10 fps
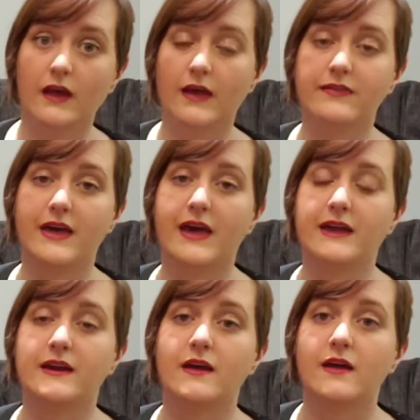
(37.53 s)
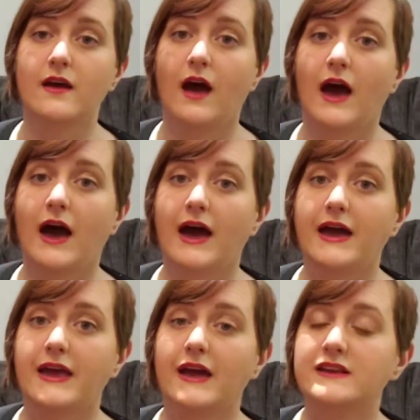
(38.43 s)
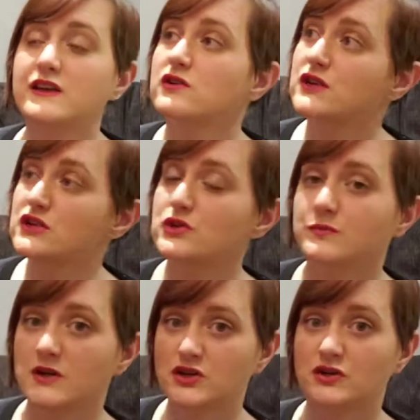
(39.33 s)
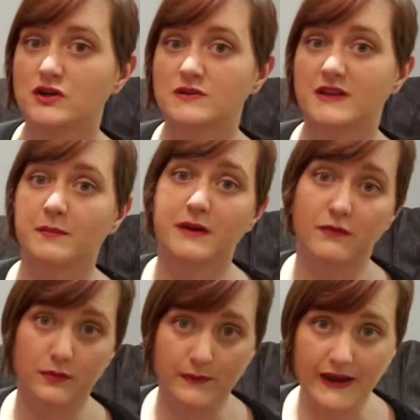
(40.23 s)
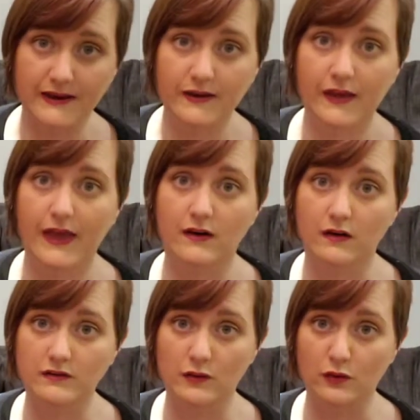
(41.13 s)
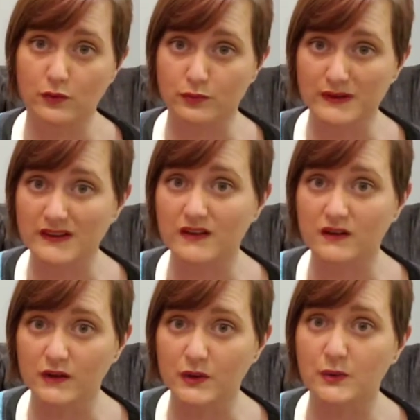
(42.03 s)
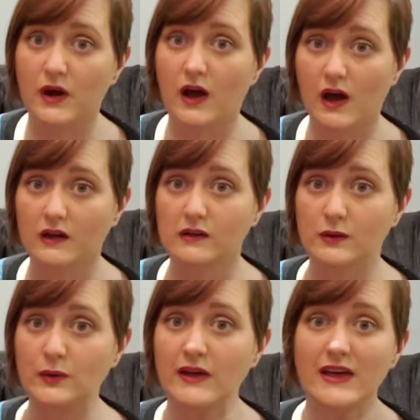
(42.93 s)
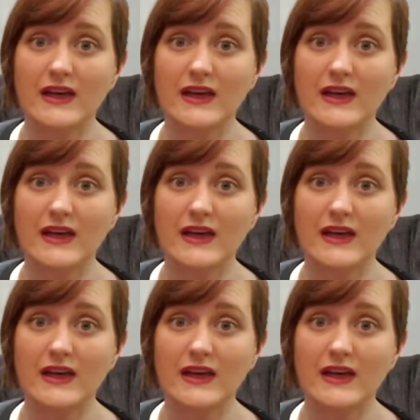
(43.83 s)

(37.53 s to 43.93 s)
And then I adhered it to my shirt using a bit of thread and also Gorilla Glue hot glue.